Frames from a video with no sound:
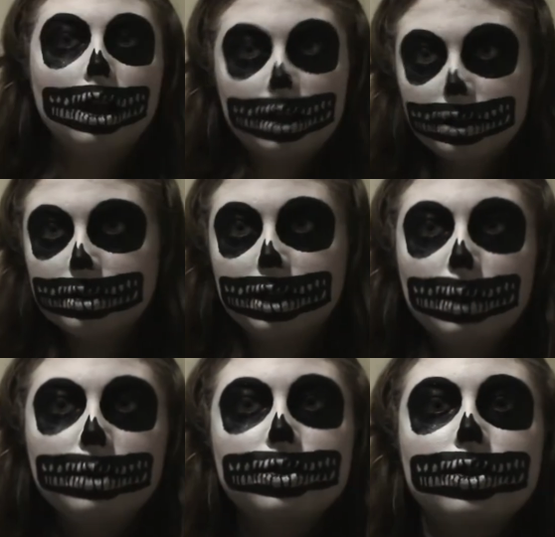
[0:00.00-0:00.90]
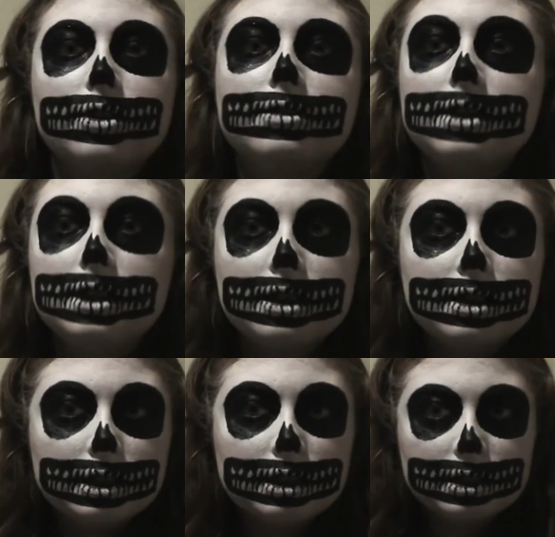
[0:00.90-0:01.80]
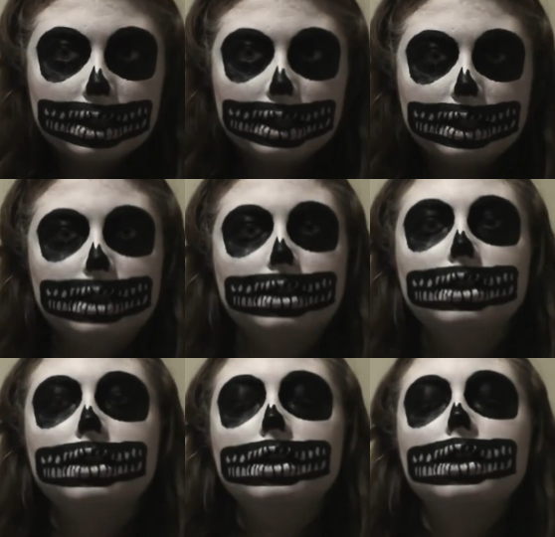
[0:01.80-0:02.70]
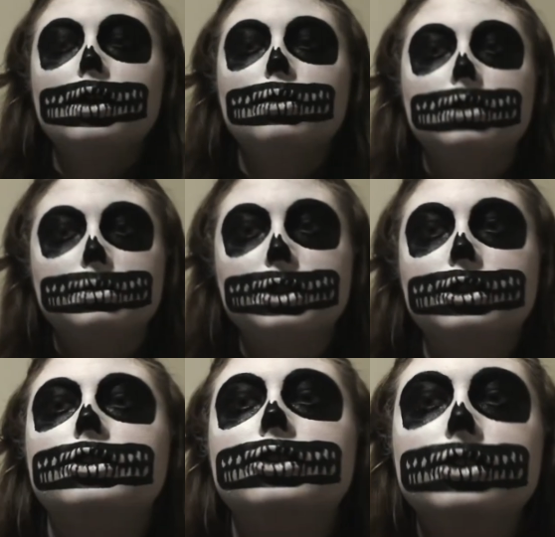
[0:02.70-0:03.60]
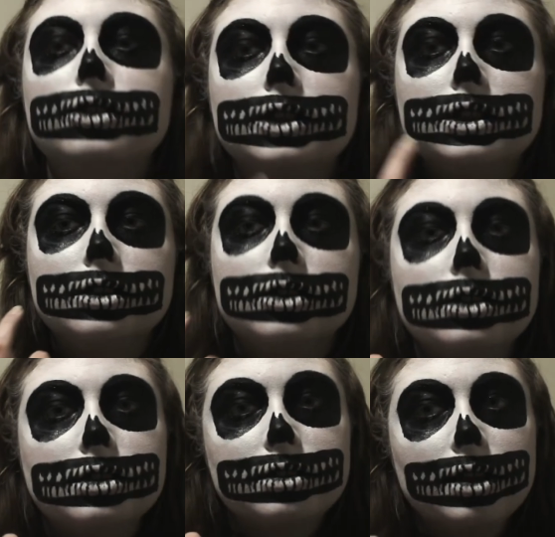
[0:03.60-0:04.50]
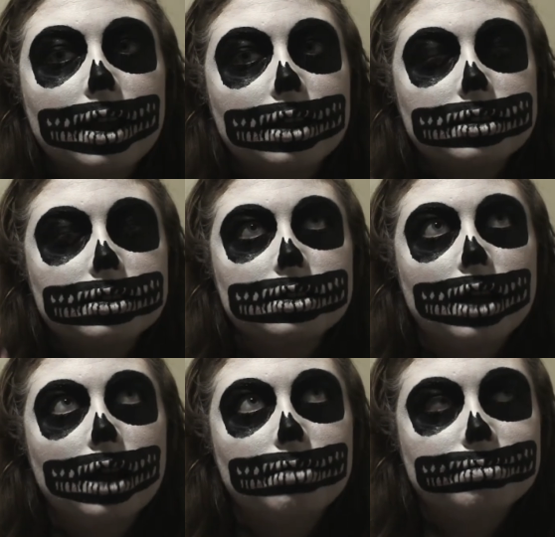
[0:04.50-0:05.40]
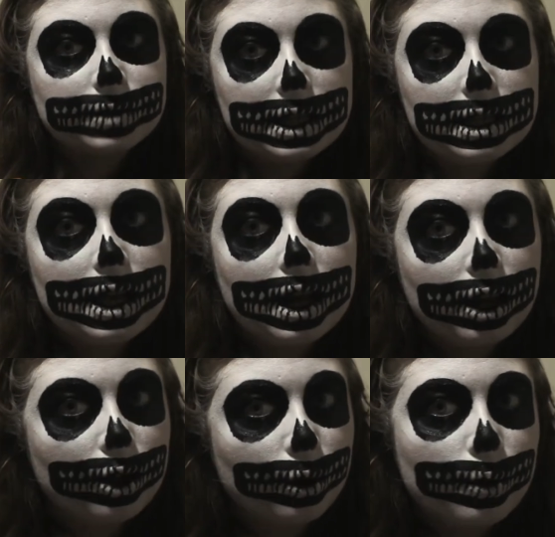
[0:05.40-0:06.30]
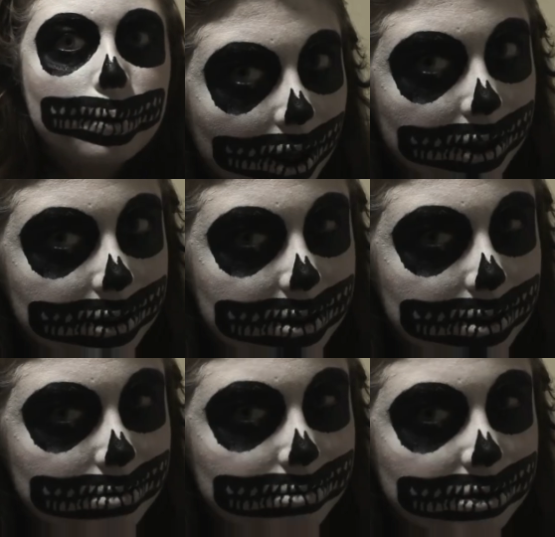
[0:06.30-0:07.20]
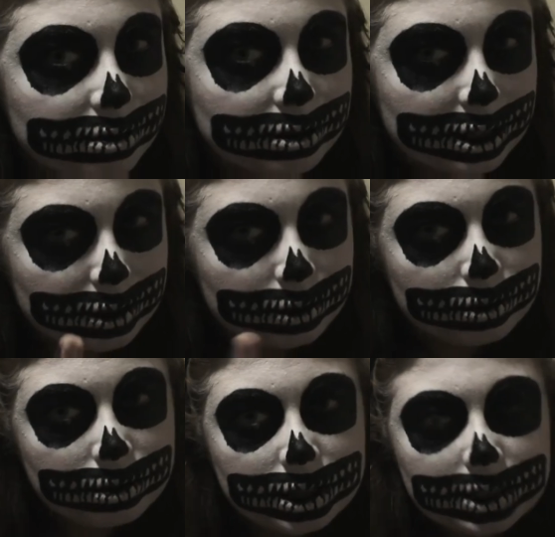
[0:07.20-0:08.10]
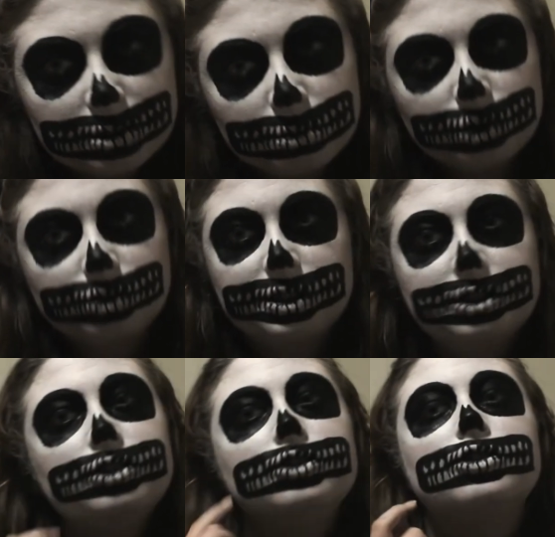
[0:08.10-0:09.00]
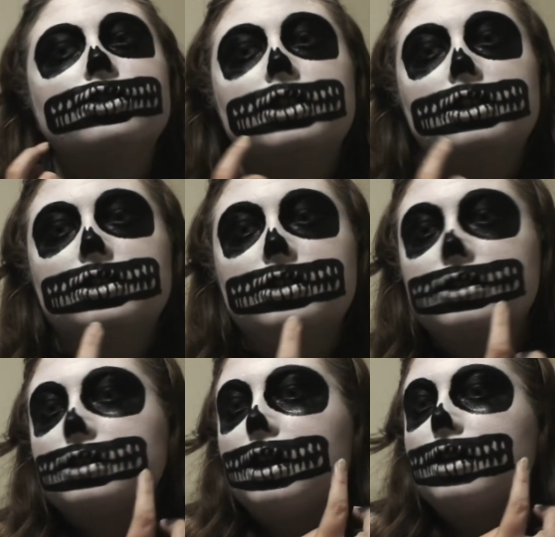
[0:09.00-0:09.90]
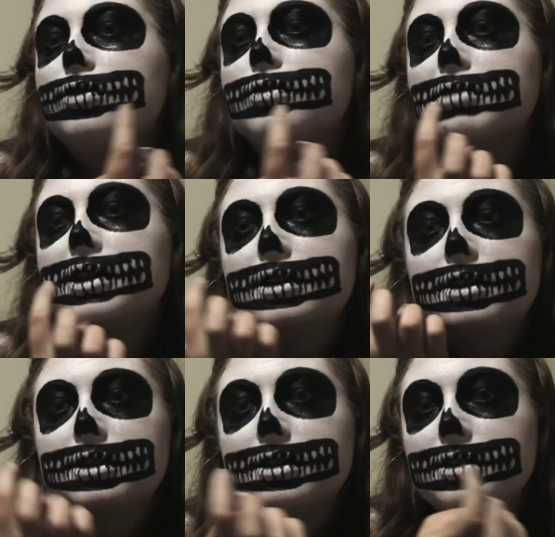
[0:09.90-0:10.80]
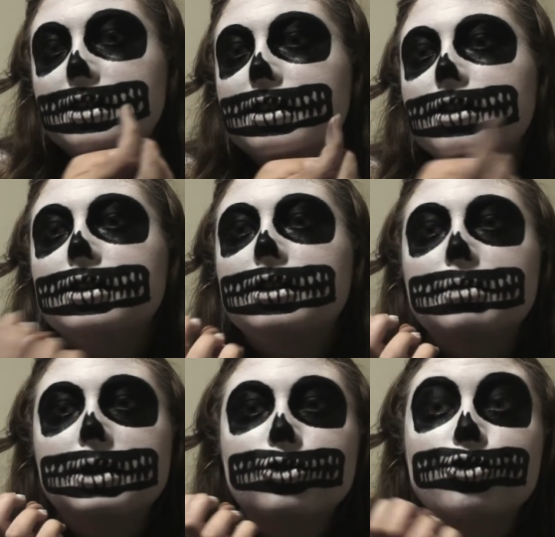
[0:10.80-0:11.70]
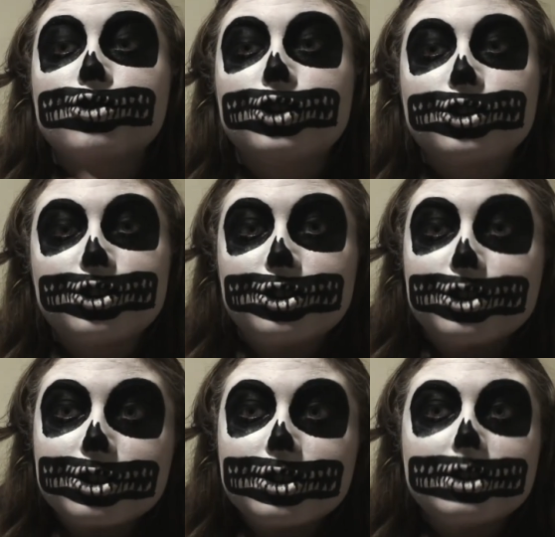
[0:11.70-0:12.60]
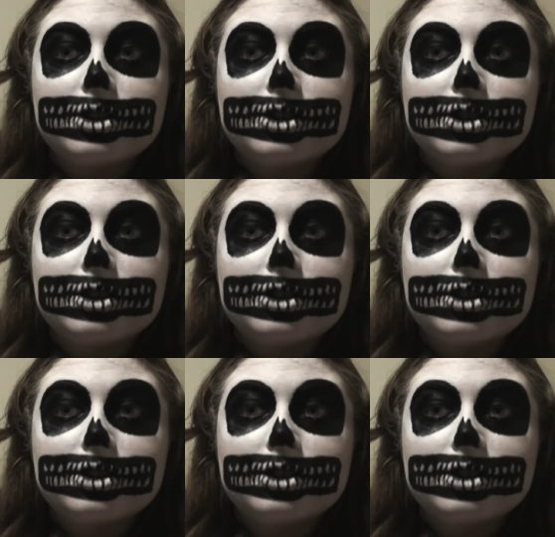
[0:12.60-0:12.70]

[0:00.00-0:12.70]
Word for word: Okay, so now I've got the teeth detail in. What I'm going to do is take some yellow and some brown and some orange and just kind of make the teeth look a bit rotten.